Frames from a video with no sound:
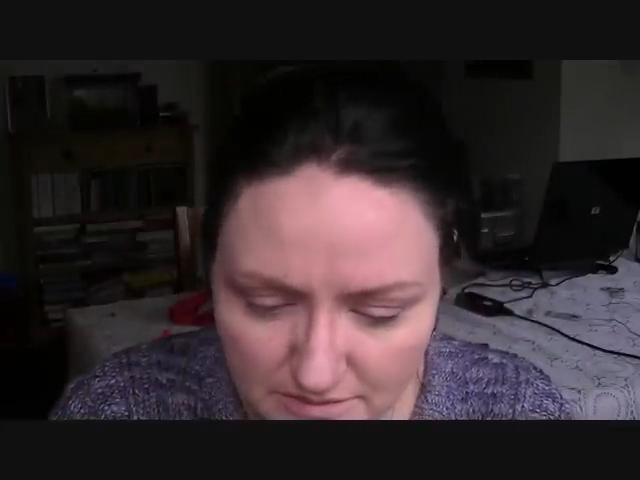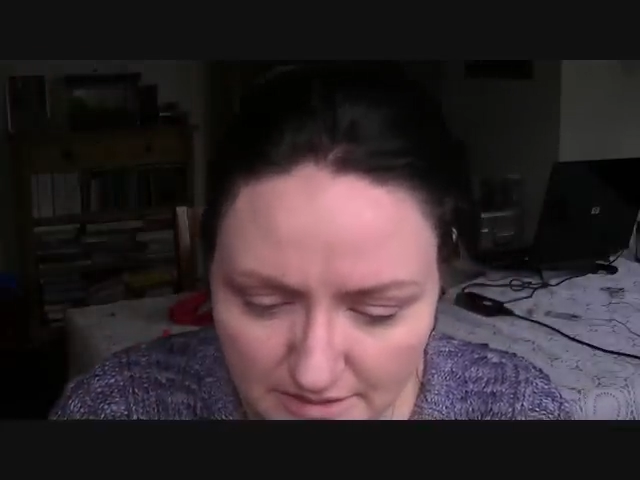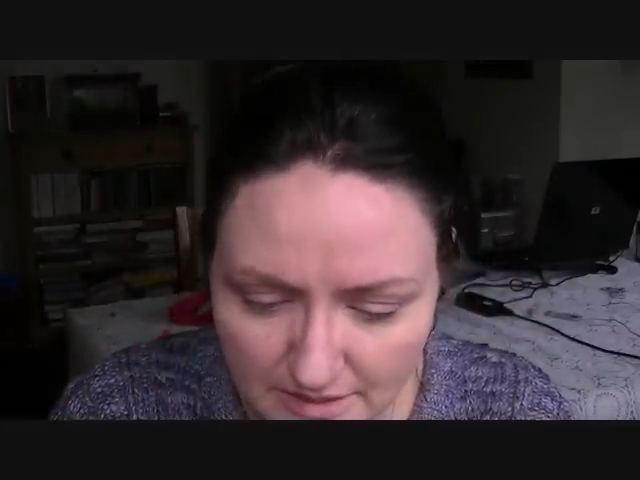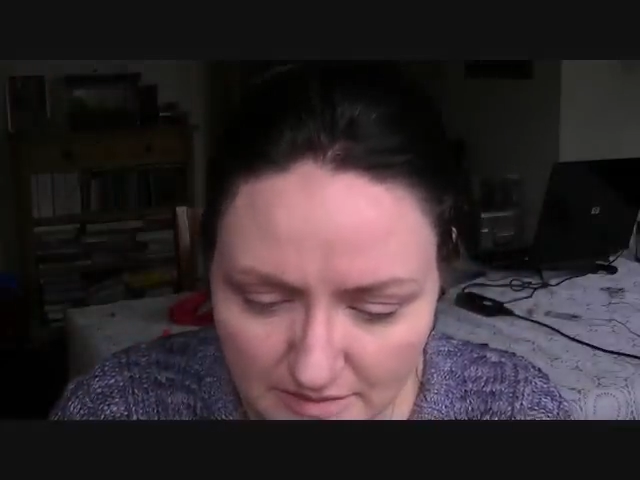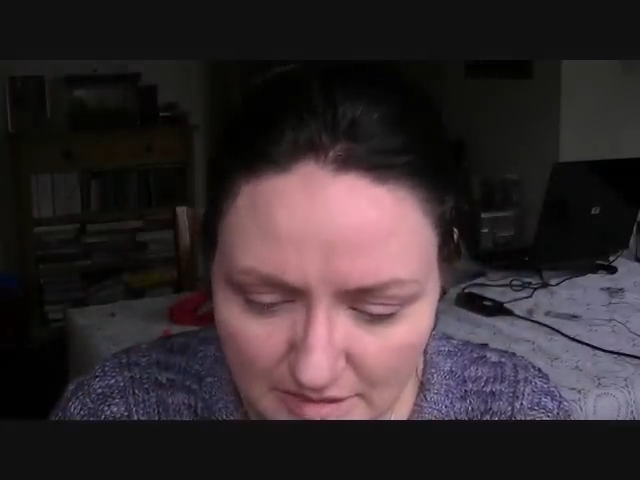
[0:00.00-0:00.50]
oh
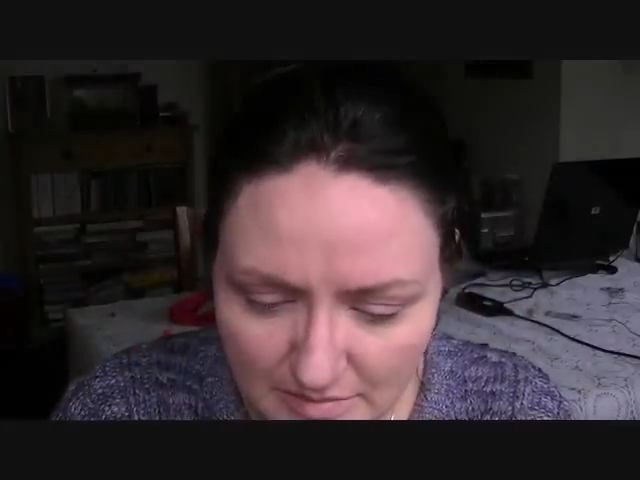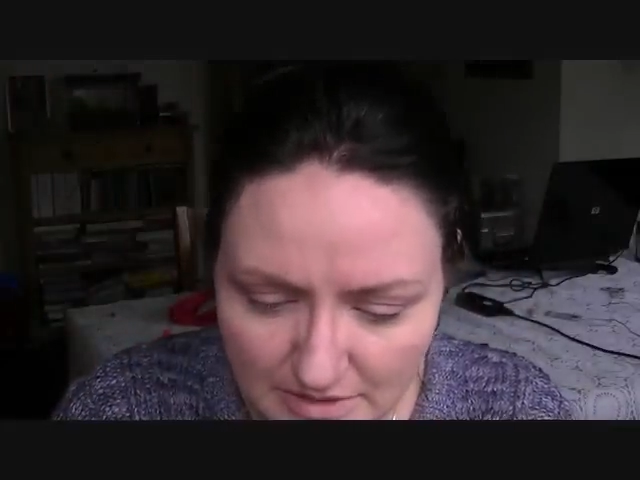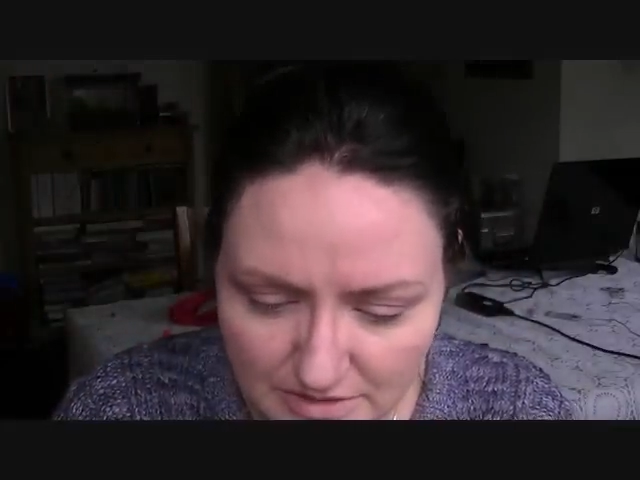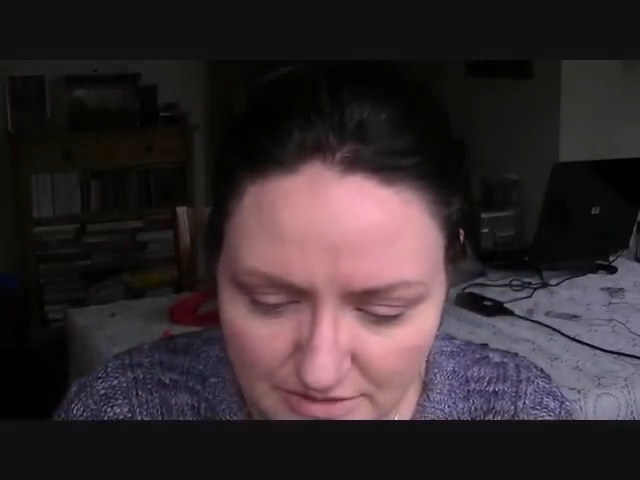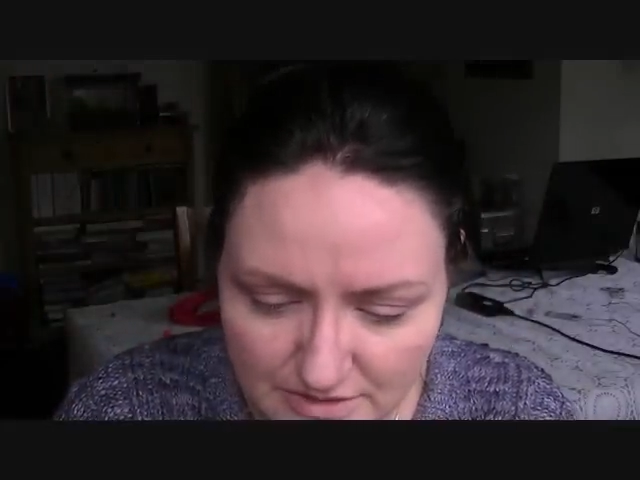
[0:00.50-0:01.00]
hang on, maybe
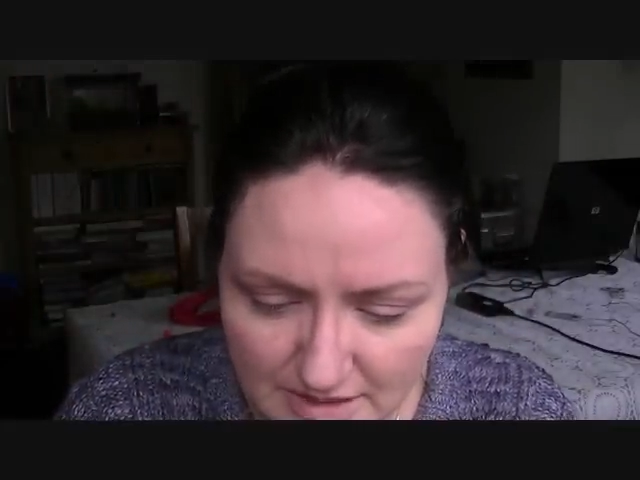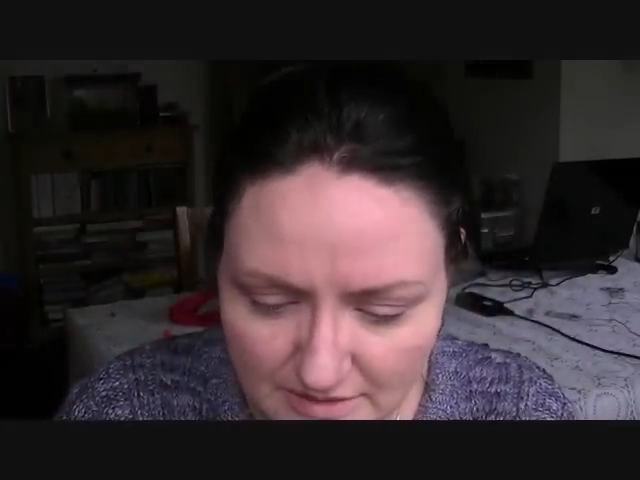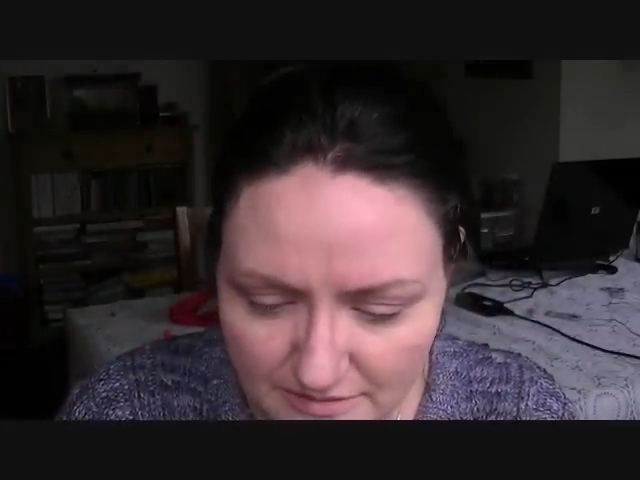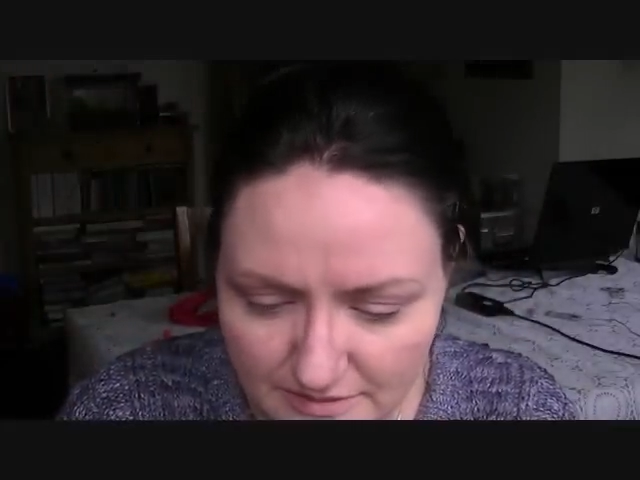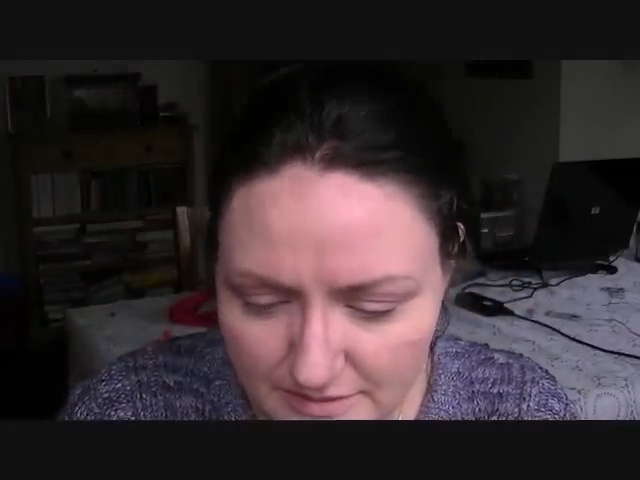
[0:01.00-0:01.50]
it does
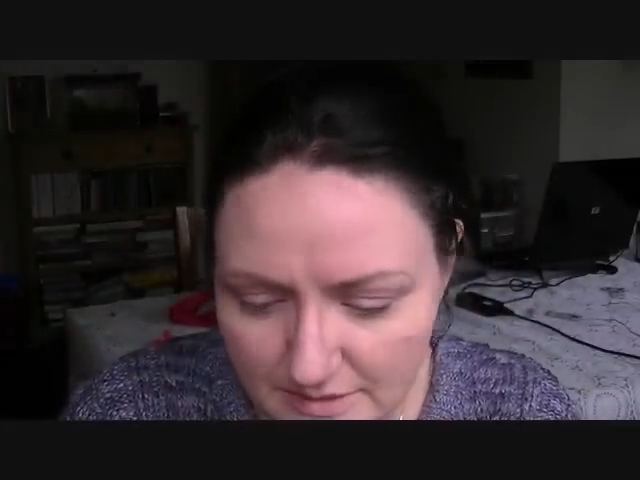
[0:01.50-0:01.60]
have